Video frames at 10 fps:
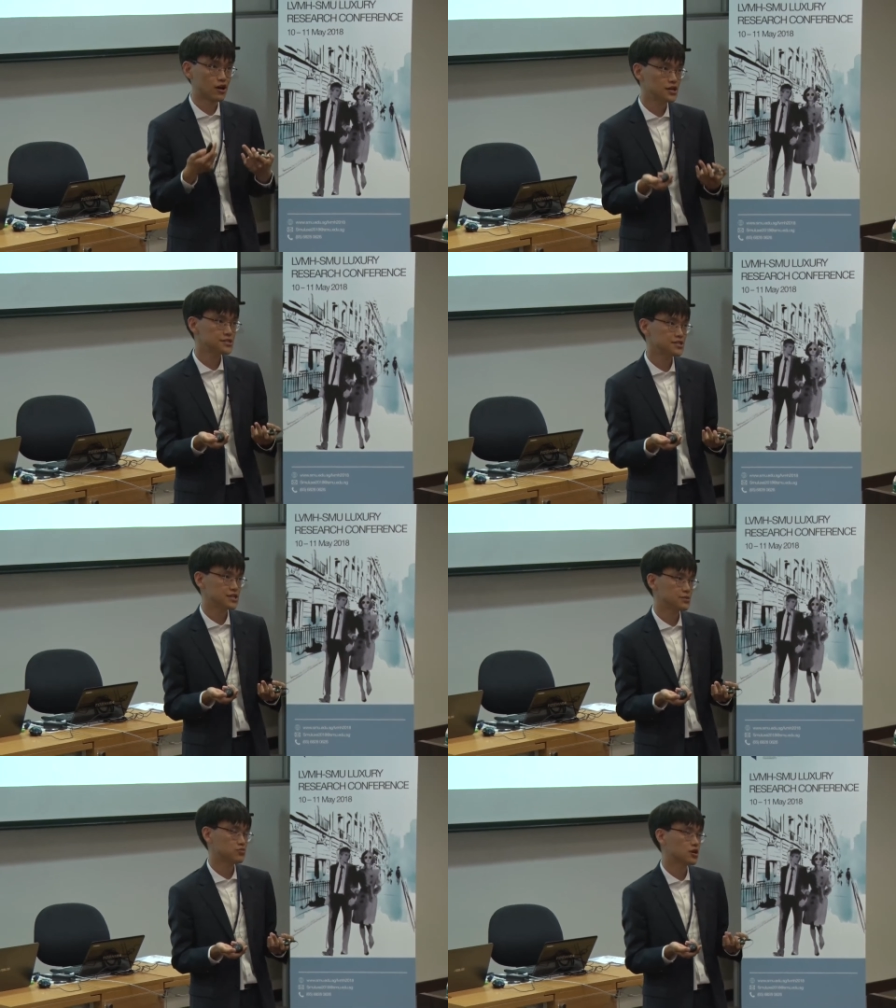art
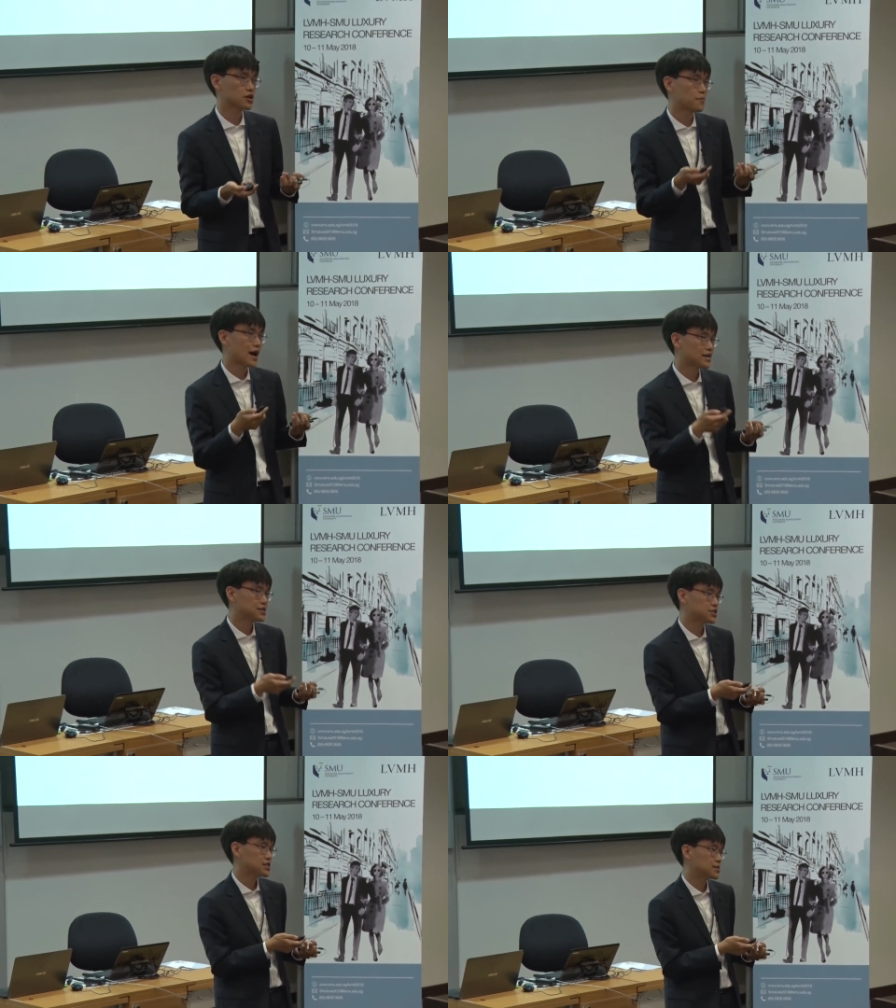in product
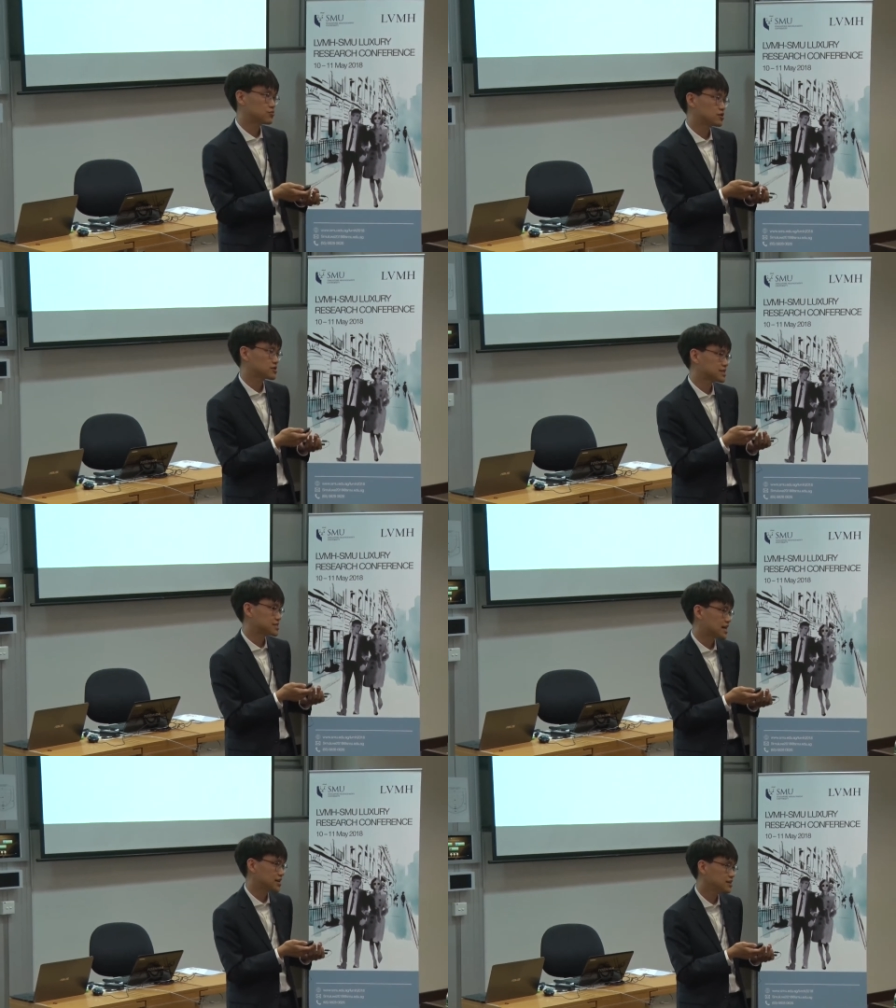packaging and product
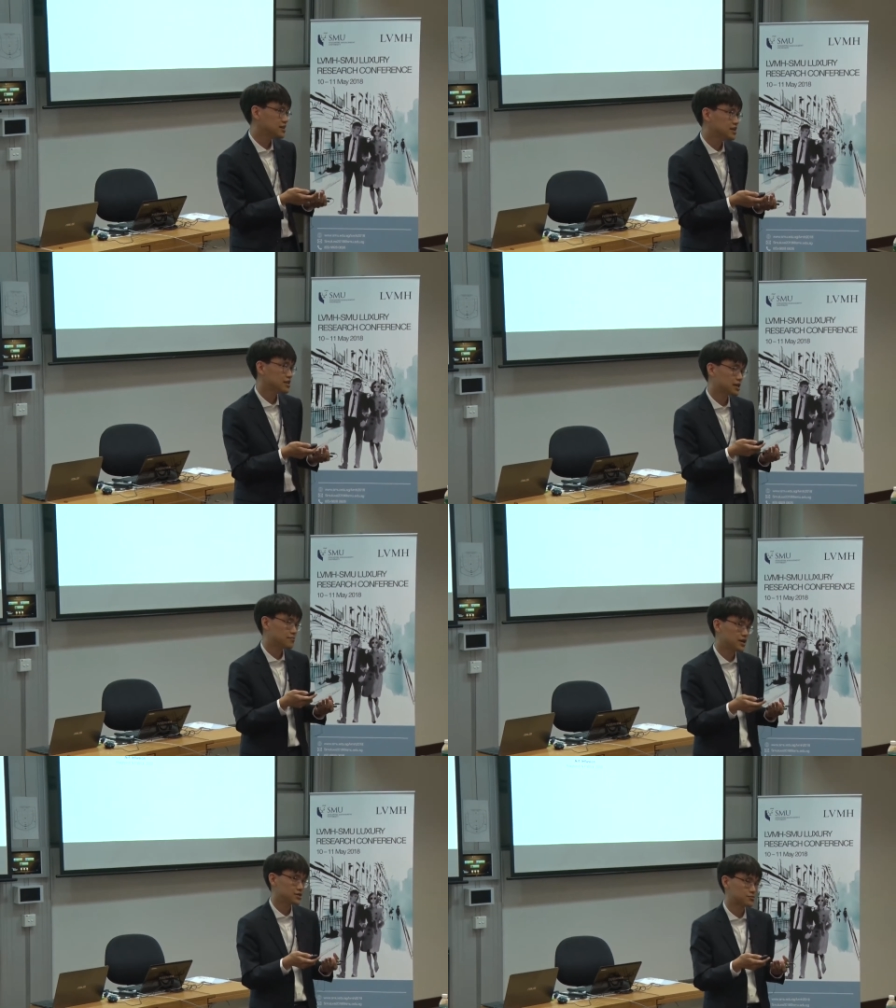design
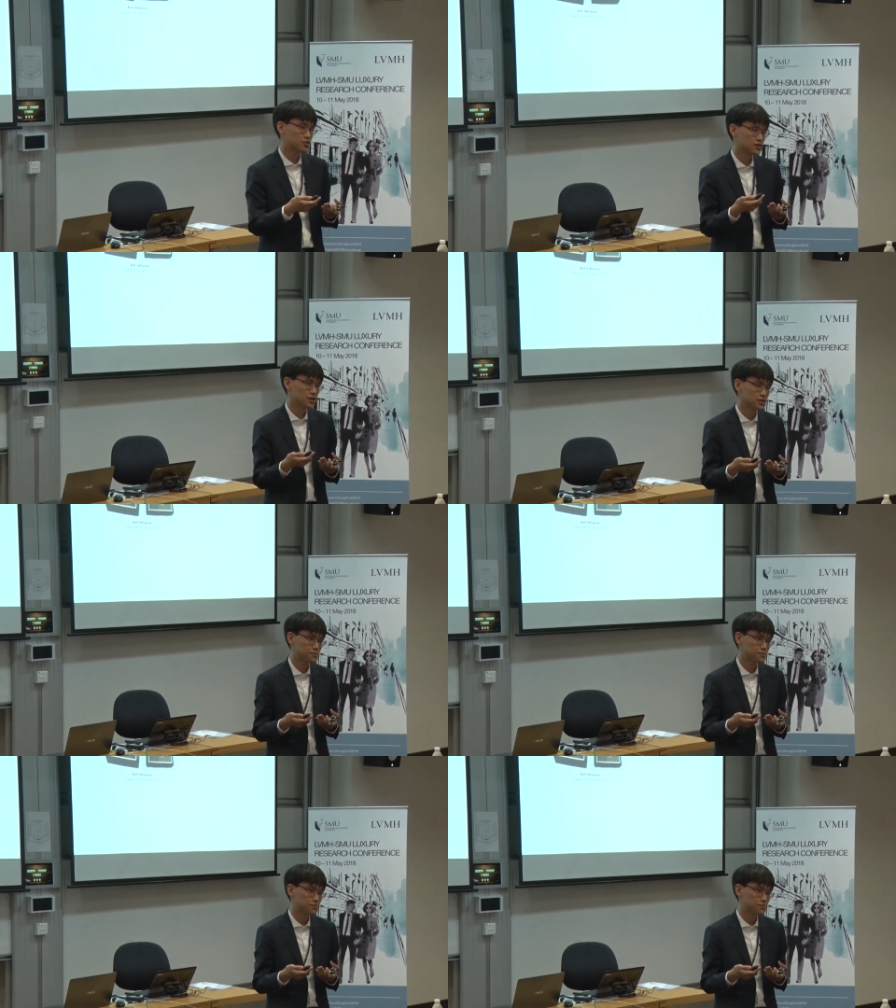can make the product